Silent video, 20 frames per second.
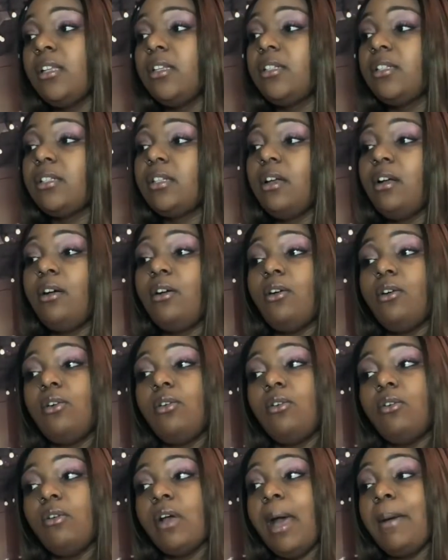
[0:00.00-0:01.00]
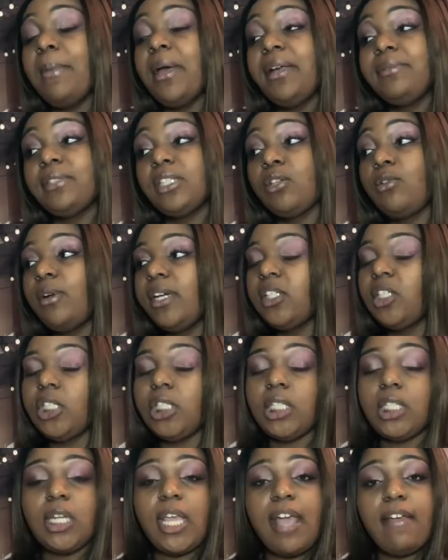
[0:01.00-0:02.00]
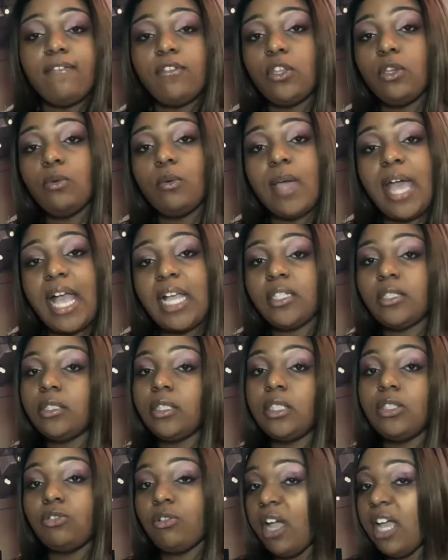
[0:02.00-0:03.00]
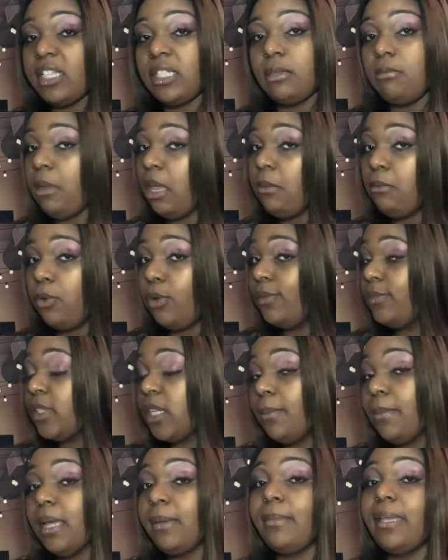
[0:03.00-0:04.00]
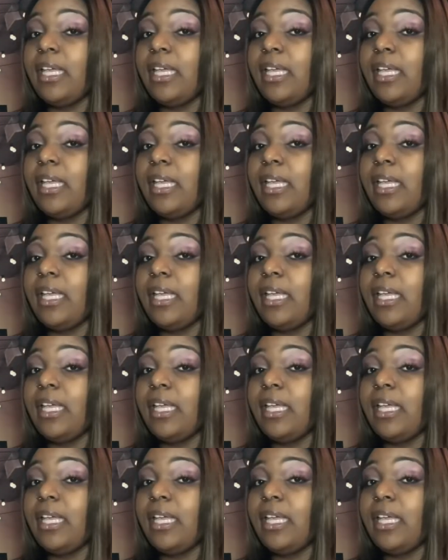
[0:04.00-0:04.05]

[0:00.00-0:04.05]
so I'm gonna have to question, have you actually tried to make moves on my